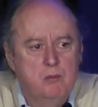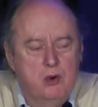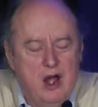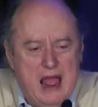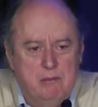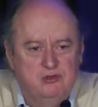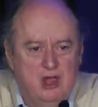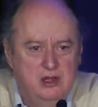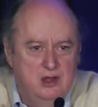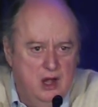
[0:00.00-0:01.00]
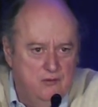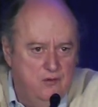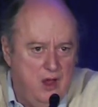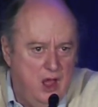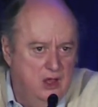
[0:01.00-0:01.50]
perhaps
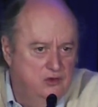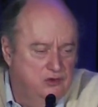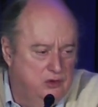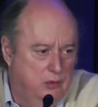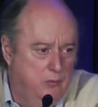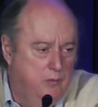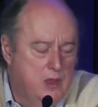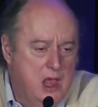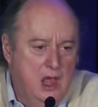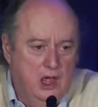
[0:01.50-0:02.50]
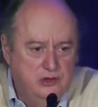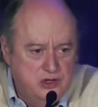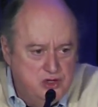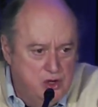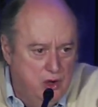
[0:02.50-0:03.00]
identify some
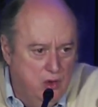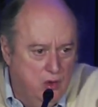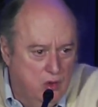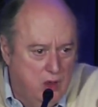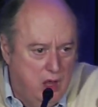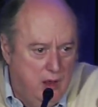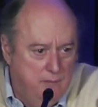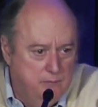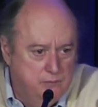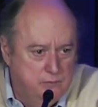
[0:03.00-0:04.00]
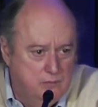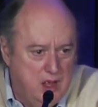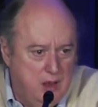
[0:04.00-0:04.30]
additional um,